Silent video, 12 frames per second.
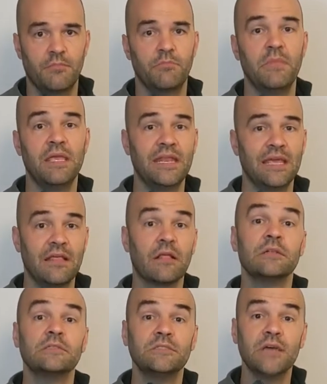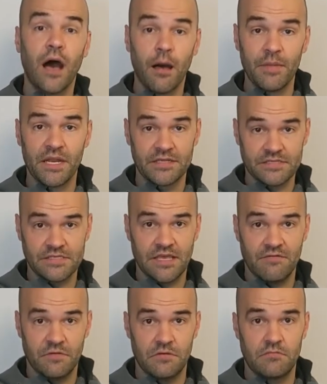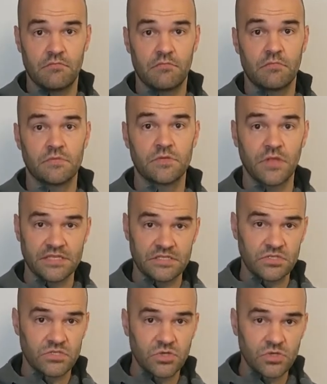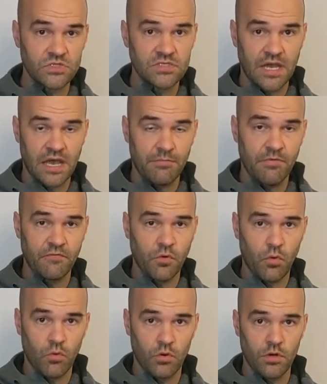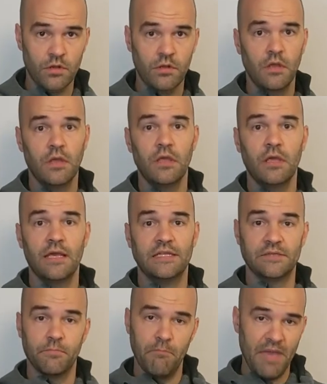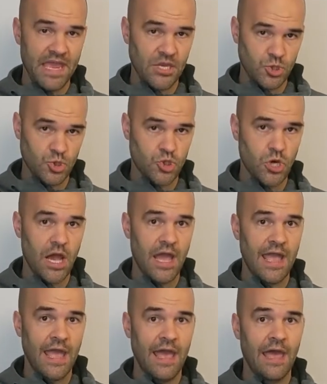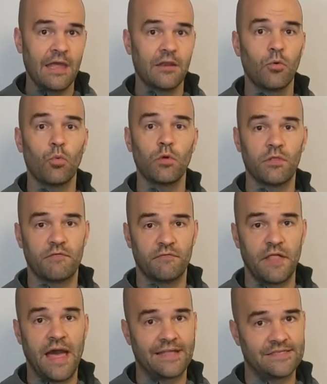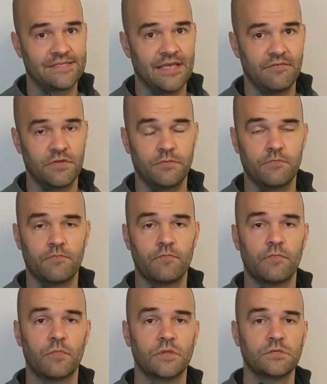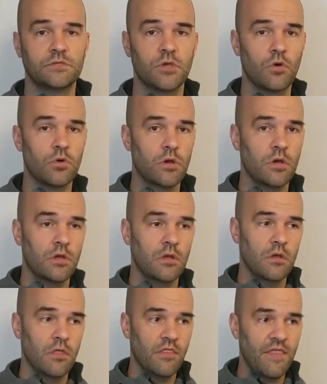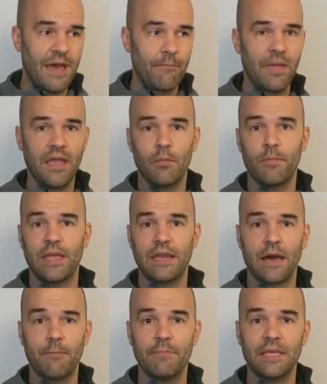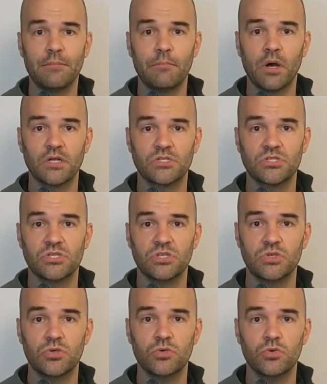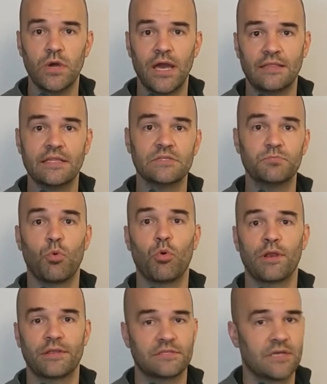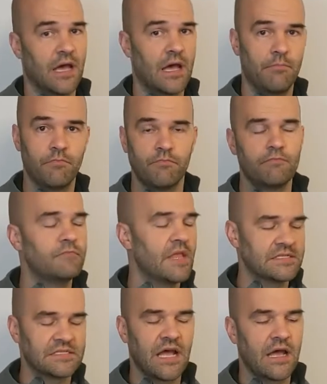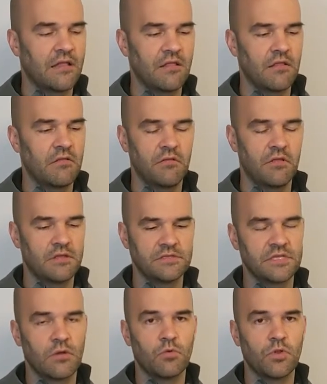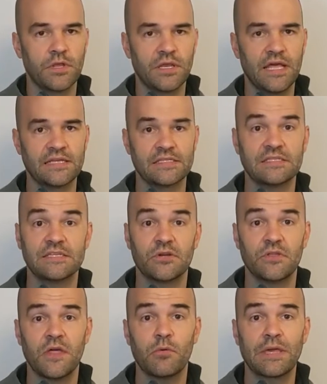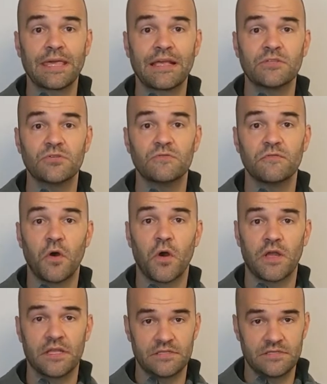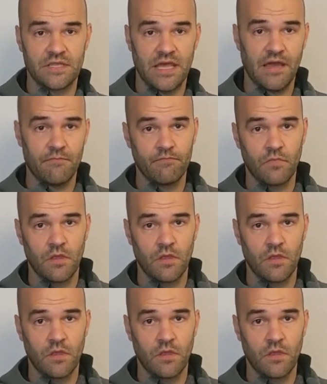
meaning dominant seven so that's a certain type of chord it's a major triad with a flat seven so that may or may not mean much to you at this point in time that's not it's not really necessary that we get too far into that.